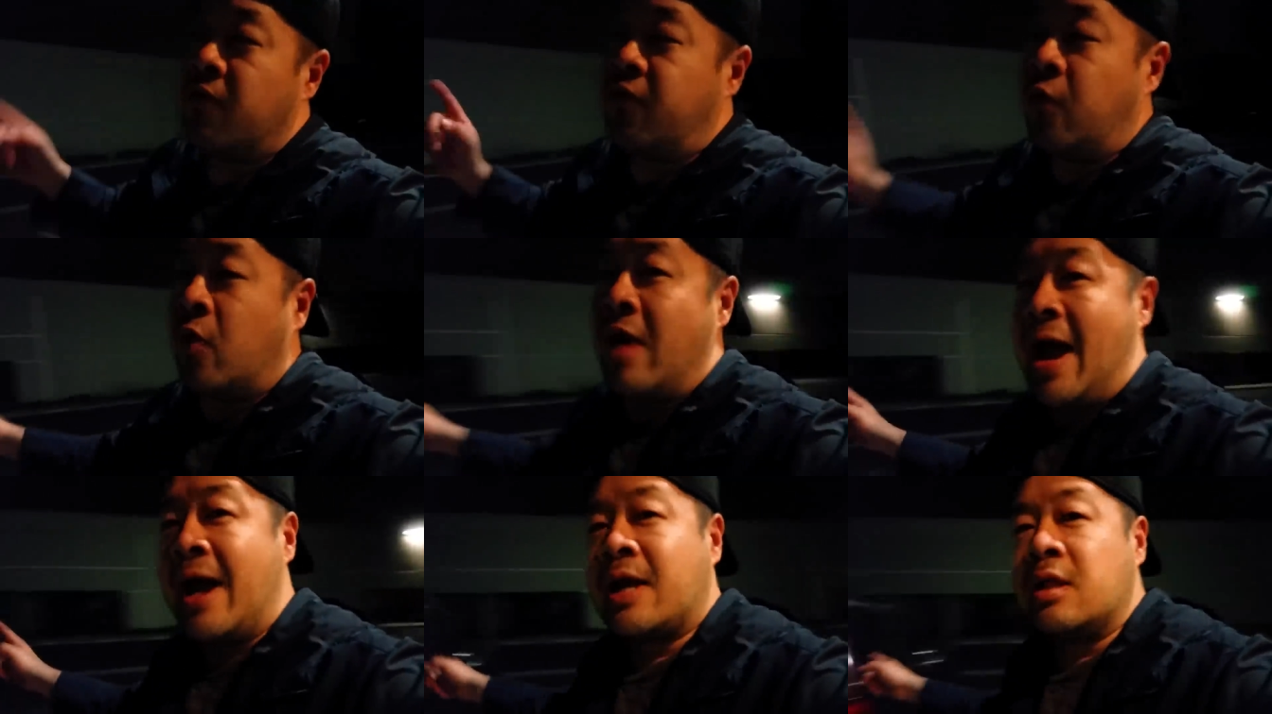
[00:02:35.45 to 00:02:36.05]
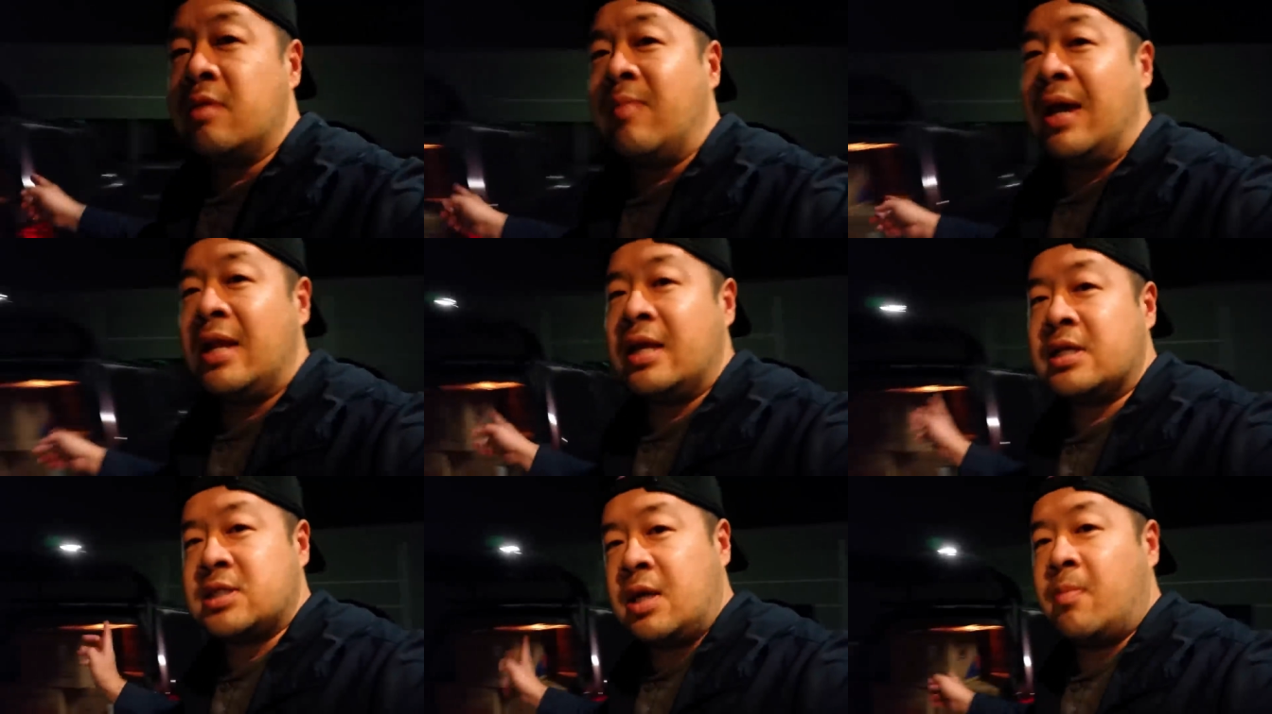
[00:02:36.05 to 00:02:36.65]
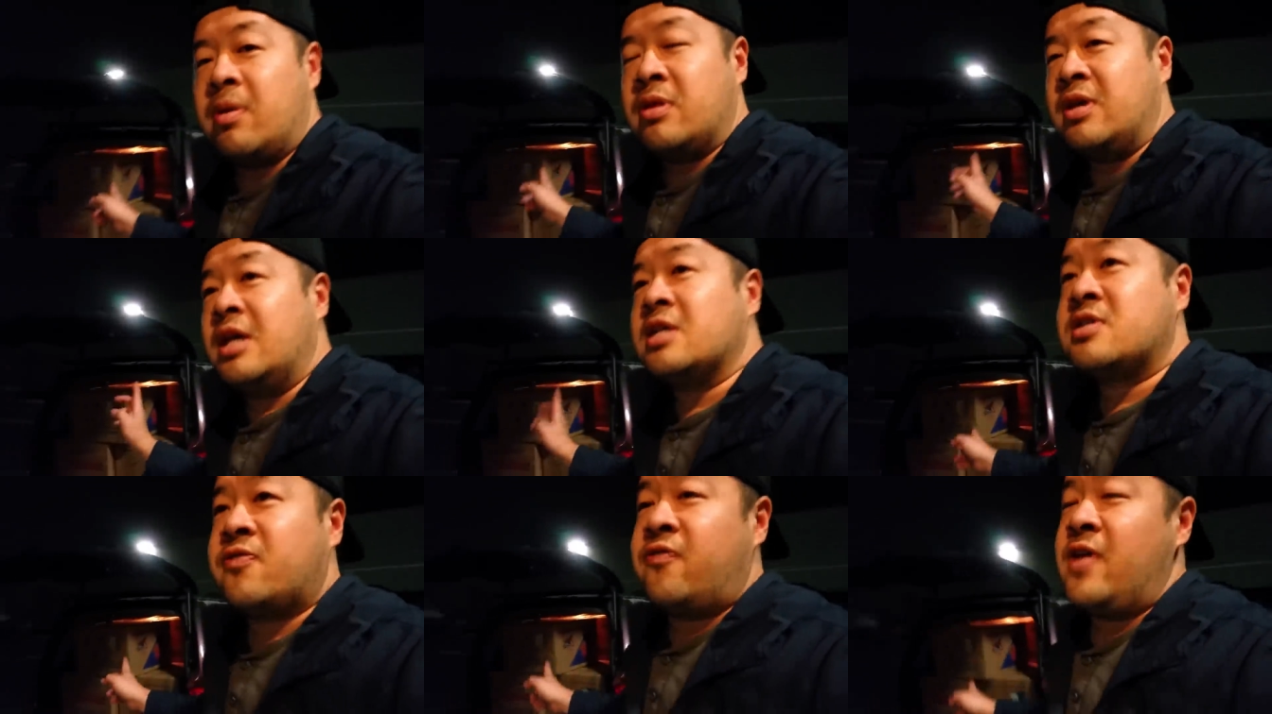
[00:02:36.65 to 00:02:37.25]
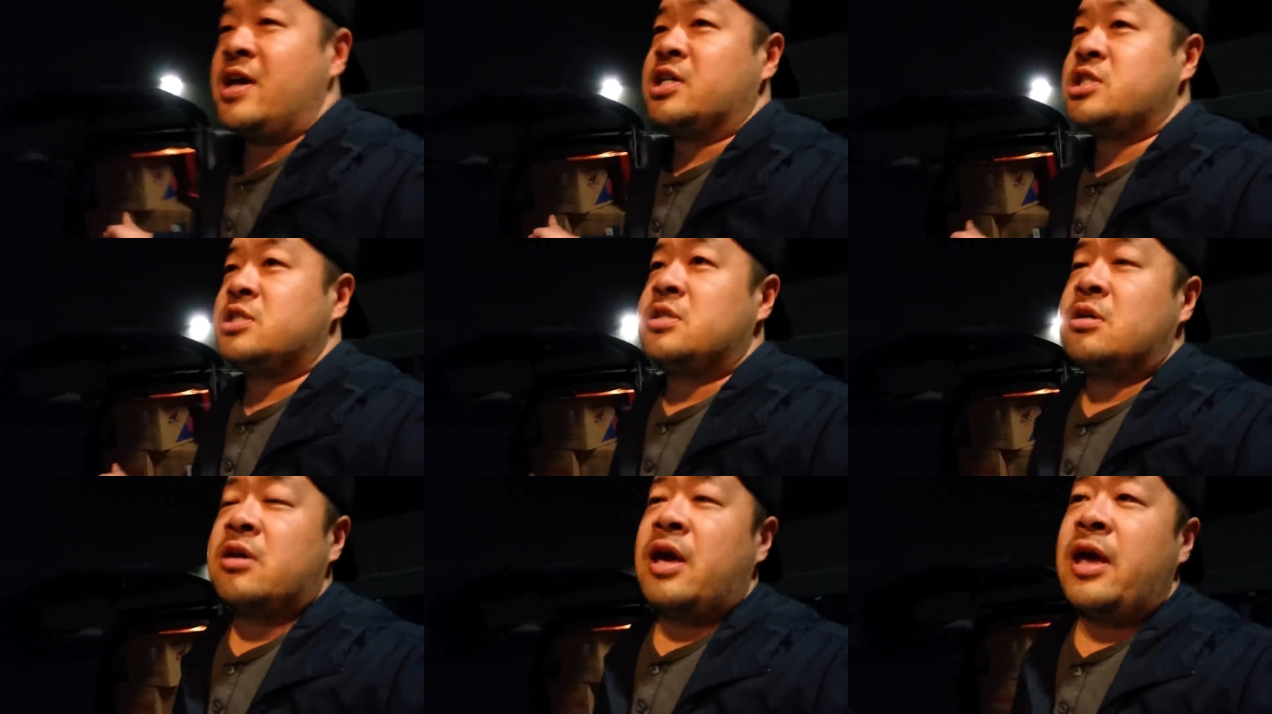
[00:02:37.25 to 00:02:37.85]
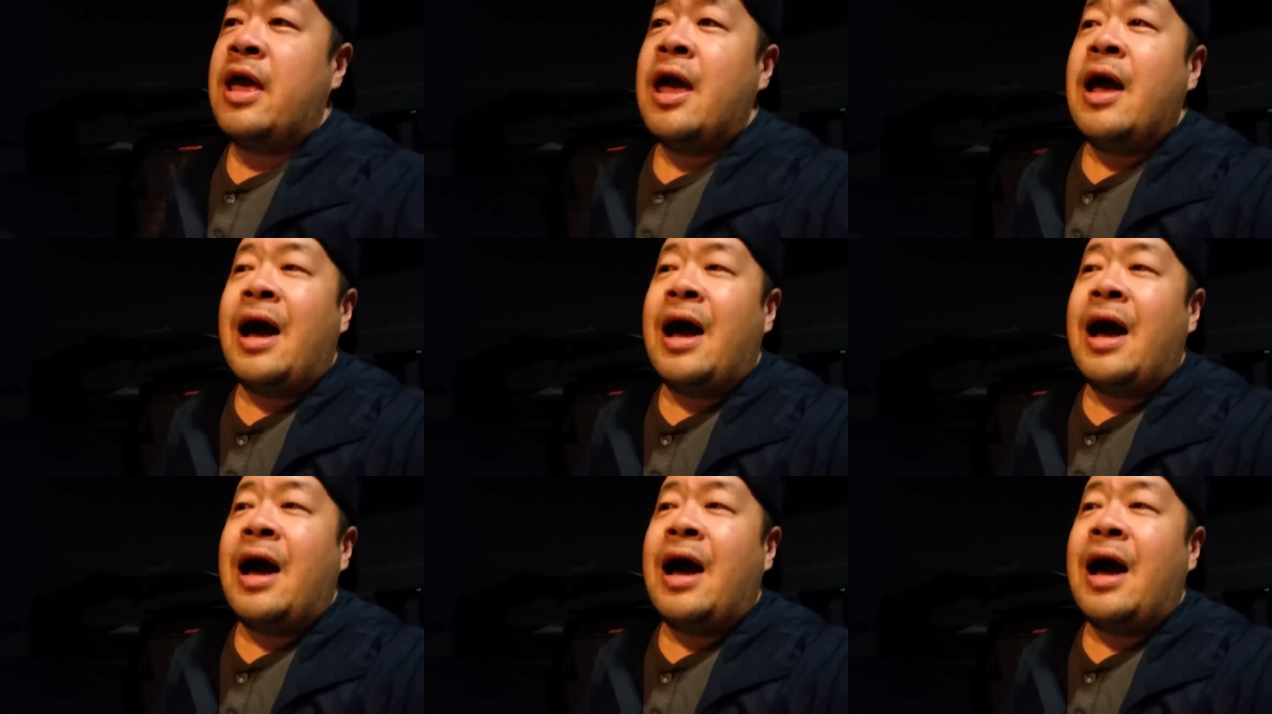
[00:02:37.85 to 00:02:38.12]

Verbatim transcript: for acclimating some of these fish, okay?